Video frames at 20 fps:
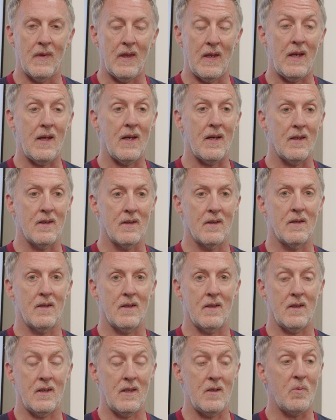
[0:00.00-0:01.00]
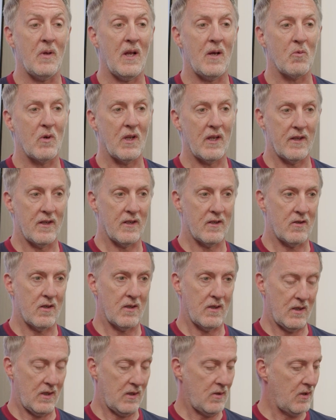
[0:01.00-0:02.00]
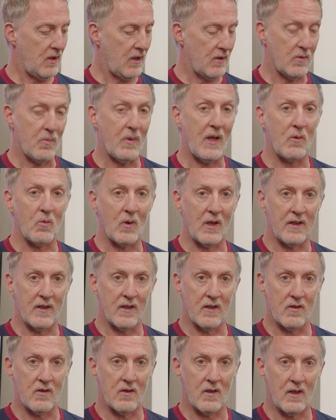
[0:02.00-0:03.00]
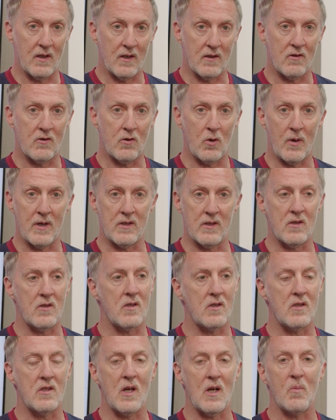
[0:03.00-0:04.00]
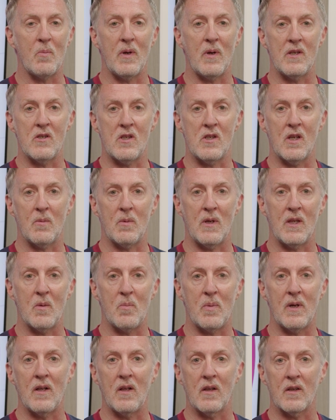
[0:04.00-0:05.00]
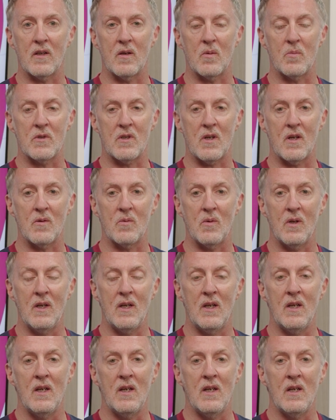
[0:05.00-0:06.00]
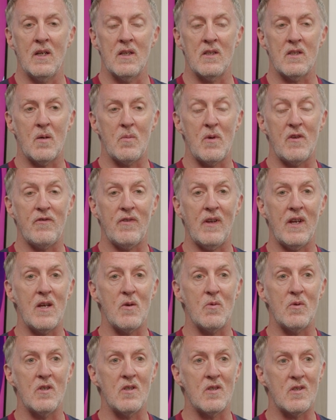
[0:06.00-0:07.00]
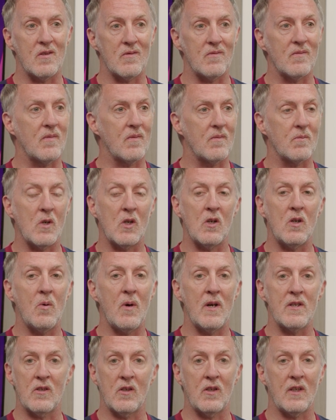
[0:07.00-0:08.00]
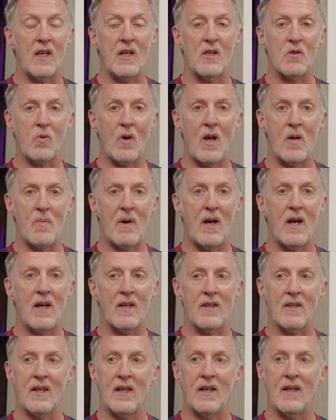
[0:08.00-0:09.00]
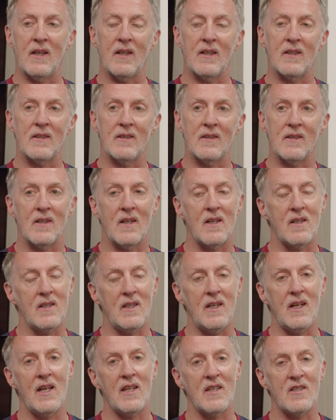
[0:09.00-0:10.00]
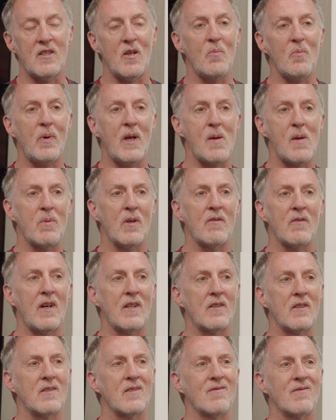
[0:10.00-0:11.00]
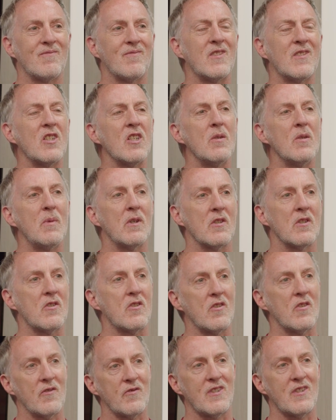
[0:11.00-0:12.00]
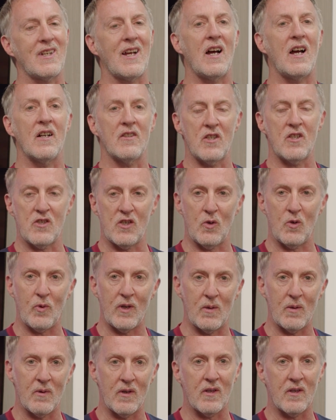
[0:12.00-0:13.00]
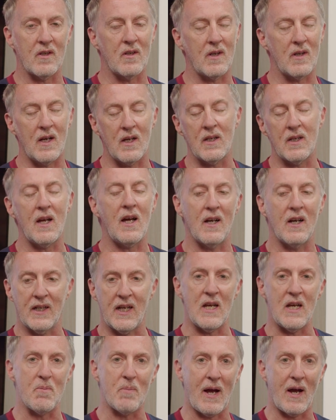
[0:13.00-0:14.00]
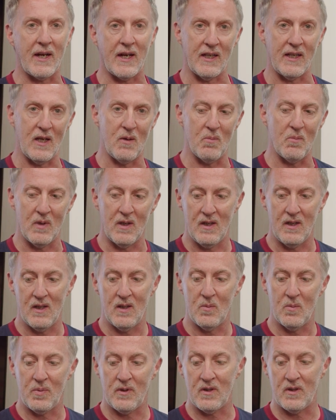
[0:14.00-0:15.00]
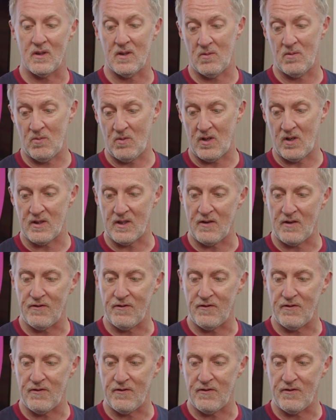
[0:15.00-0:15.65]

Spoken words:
Yeah, he's playing well in he's played well in the Truist Championship in the build-up. So Tommy Fleetwood, always a good each way bet, I think. And yeah, there's some people who've had too much sort of scar tissue with him and thought, I can't keep backing him. But what is he,